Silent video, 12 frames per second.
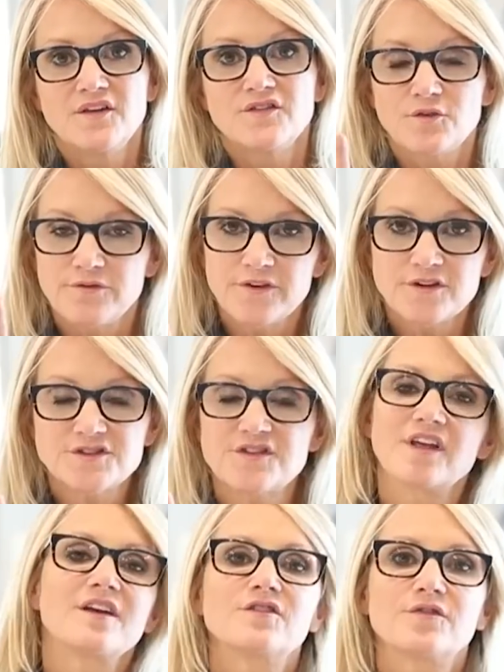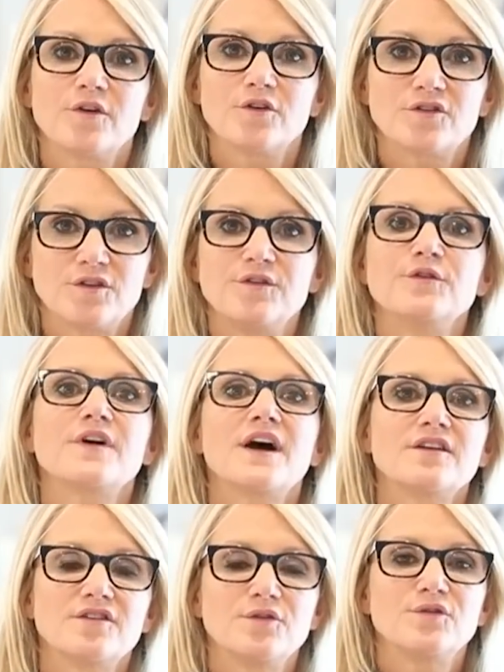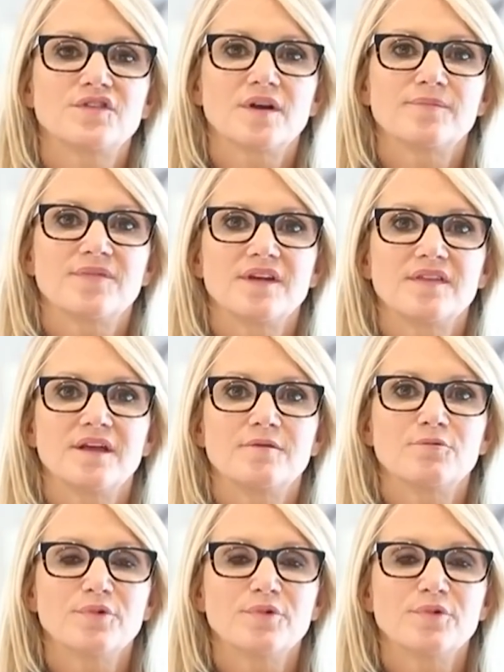So first things first, if you've got to do something that